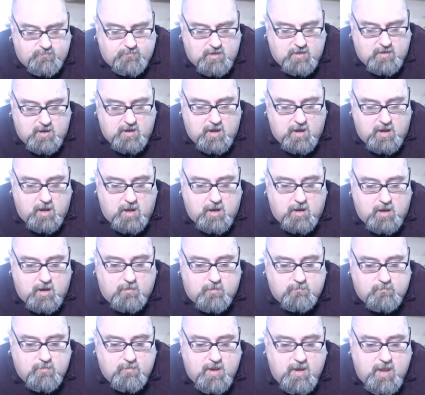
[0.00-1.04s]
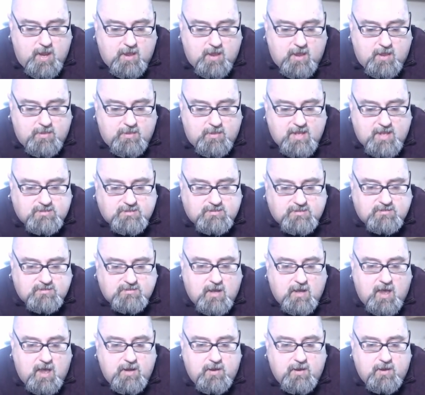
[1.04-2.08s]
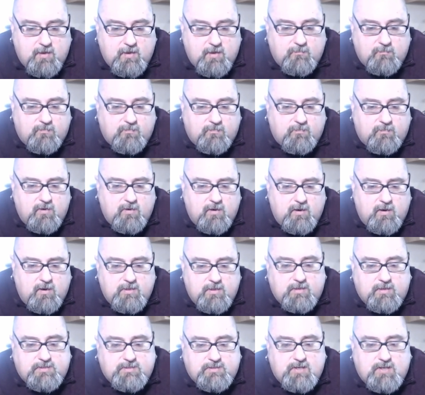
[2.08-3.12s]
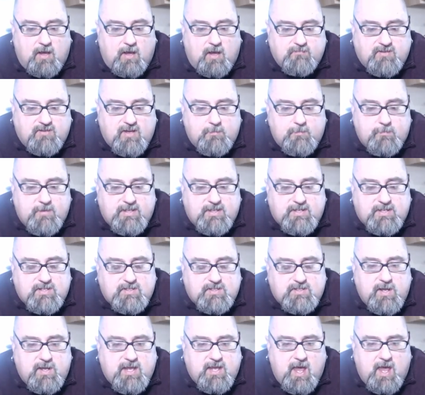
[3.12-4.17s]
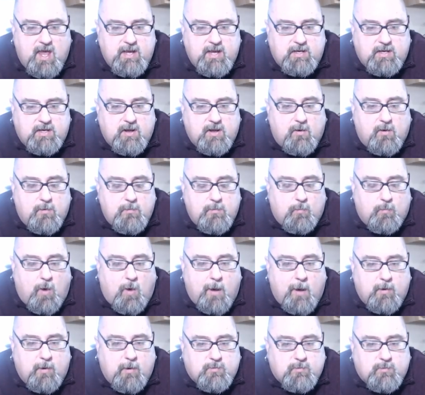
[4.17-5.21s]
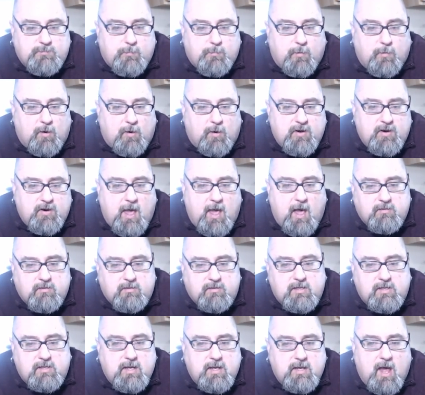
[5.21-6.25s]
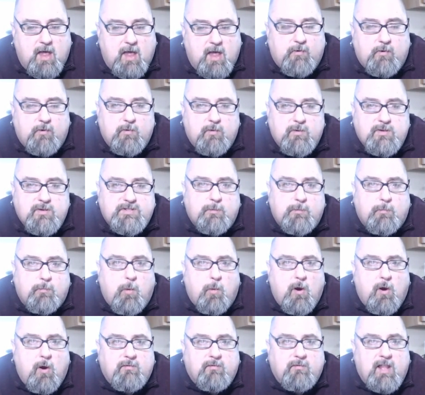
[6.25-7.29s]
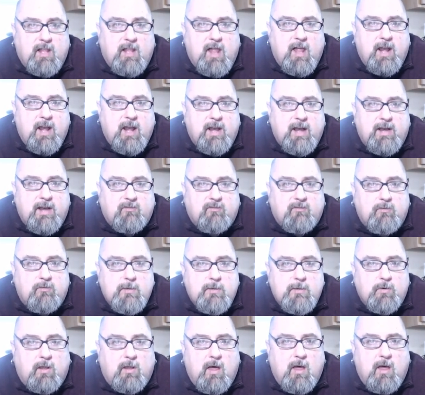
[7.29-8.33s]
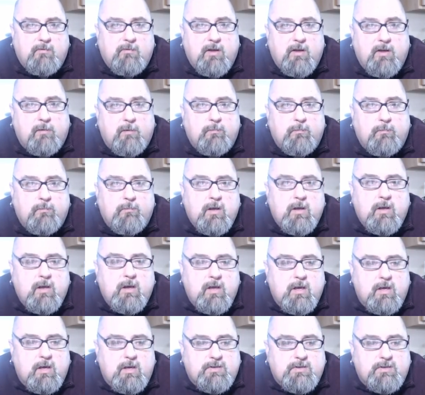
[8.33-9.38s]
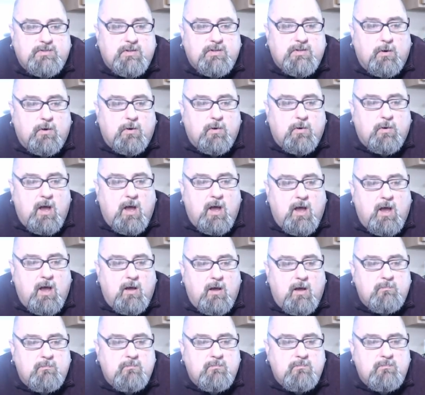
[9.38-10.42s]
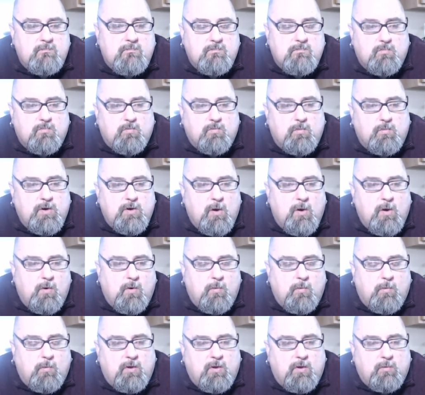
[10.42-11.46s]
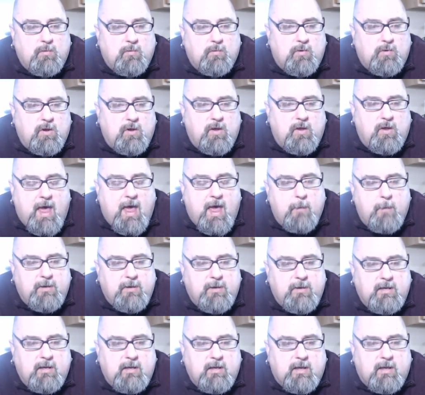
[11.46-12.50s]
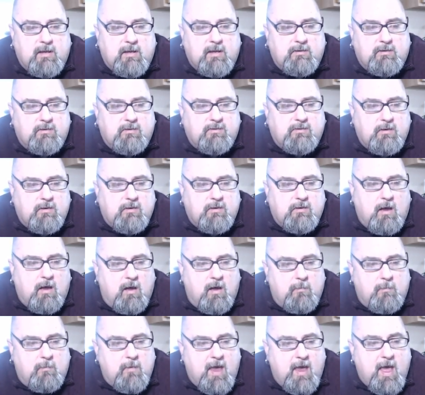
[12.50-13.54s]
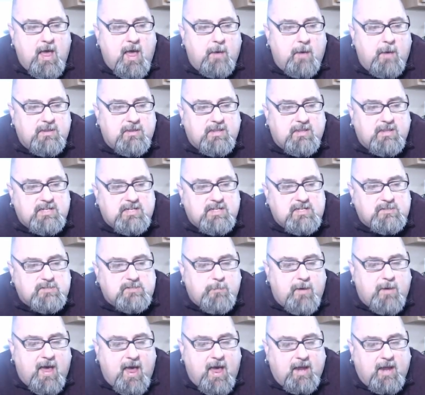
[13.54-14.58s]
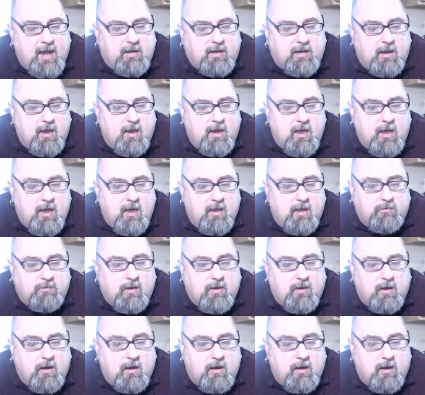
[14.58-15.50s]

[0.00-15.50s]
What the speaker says: And that's kind of the tough time we had this weekend. You know, and Robert was burned out, and he got through with support of a lot of different people who love him. So, you know, we're real happy, and happy that he's back. And